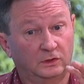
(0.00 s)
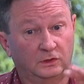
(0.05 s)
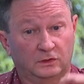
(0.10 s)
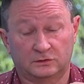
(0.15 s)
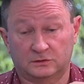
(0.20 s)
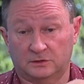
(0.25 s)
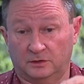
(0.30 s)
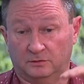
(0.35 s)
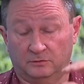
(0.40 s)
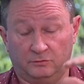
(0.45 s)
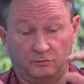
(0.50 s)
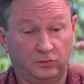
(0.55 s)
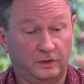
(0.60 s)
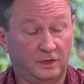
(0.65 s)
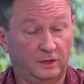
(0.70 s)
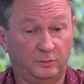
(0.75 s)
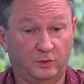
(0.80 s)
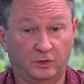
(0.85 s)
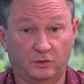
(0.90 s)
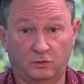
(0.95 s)
So a really
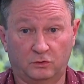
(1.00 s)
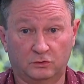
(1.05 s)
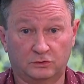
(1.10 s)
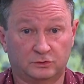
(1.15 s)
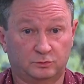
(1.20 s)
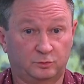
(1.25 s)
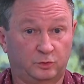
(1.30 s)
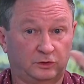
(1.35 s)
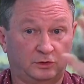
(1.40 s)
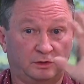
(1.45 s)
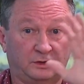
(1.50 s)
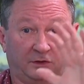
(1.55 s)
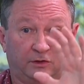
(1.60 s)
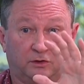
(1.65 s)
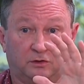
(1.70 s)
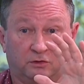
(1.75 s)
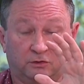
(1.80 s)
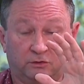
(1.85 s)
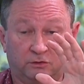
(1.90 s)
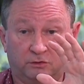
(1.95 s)
big horse, put that thing
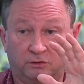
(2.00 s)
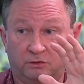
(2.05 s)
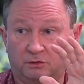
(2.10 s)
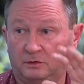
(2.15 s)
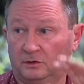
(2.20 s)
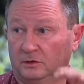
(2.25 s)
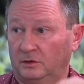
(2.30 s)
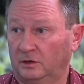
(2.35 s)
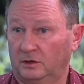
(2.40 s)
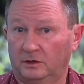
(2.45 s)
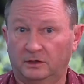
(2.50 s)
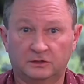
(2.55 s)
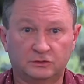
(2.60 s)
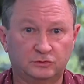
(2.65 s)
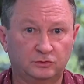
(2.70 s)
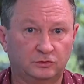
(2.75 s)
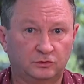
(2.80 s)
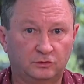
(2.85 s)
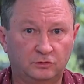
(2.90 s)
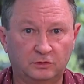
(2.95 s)
on her, and as
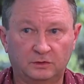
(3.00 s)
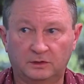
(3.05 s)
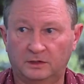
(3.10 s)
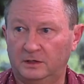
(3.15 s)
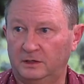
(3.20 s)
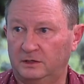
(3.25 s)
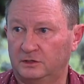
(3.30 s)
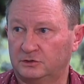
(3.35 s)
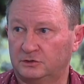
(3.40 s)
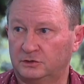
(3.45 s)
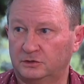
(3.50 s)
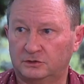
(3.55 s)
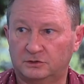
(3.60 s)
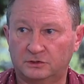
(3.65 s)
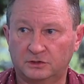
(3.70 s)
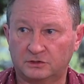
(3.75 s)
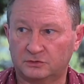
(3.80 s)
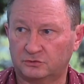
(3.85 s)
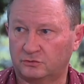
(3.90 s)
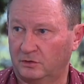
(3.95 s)
we're doing the healing, she
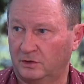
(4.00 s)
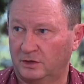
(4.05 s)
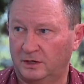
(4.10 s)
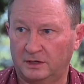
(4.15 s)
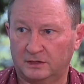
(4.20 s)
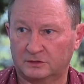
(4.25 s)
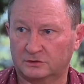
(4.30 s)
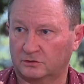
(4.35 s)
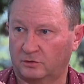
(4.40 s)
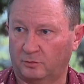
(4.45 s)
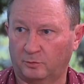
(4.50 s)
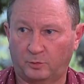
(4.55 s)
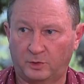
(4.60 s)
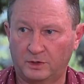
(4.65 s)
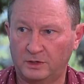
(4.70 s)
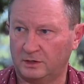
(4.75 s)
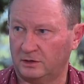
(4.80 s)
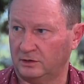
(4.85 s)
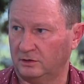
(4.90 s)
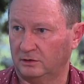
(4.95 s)
just relaxed
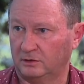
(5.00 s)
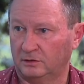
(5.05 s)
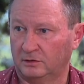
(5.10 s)
completely.